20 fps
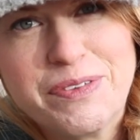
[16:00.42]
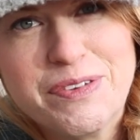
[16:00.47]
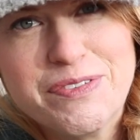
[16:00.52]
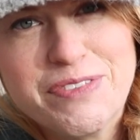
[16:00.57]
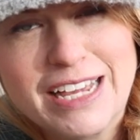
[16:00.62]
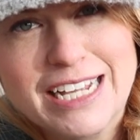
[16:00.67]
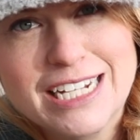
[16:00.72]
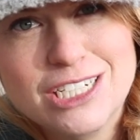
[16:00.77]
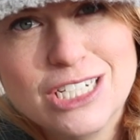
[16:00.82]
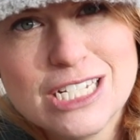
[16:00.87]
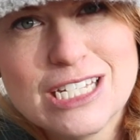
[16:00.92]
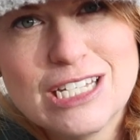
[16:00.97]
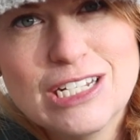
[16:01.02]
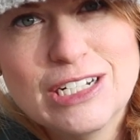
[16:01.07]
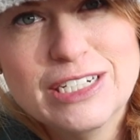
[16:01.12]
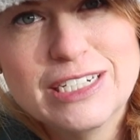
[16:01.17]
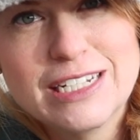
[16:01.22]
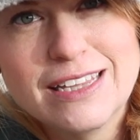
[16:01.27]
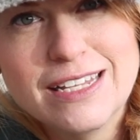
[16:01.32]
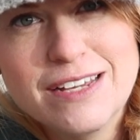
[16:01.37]
if they could just
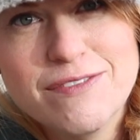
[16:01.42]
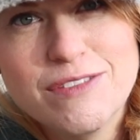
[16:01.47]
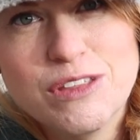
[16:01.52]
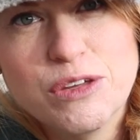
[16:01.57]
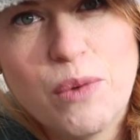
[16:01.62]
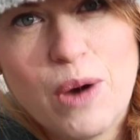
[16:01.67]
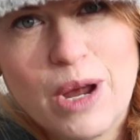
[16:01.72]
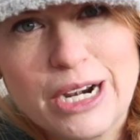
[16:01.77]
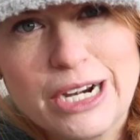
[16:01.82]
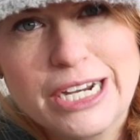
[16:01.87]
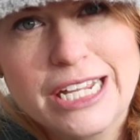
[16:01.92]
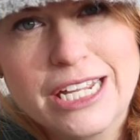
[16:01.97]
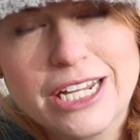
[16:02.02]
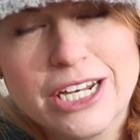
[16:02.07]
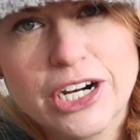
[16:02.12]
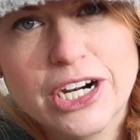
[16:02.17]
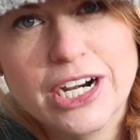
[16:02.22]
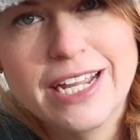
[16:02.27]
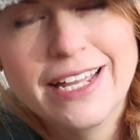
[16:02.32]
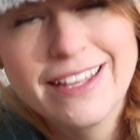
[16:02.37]
learn to leave the water
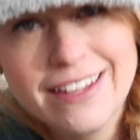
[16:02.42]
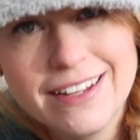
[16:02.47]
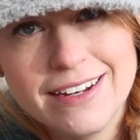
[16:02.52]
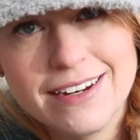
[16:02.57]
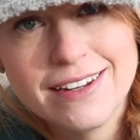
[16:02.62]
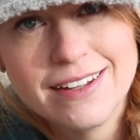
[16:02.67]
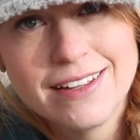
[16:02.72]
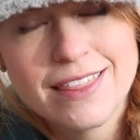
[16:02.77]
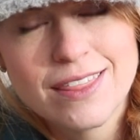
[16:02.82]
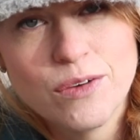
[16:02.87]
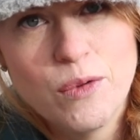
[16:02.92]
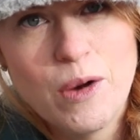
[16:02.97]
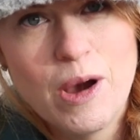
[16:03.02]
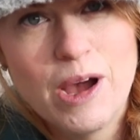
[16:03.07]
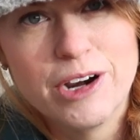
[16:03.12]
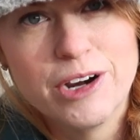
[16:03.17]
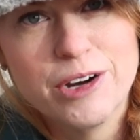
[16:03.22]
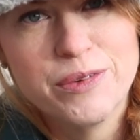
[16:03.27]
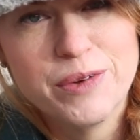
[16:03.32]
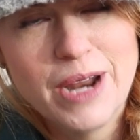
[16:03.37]
heater in the
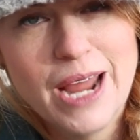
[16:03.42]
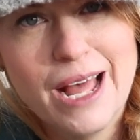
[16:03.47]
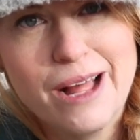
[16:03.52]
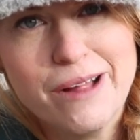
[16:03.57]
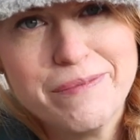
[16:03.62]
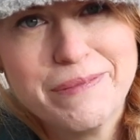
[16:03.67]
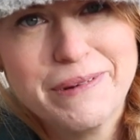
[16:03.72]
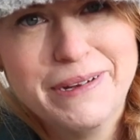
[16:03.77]
water, it would help.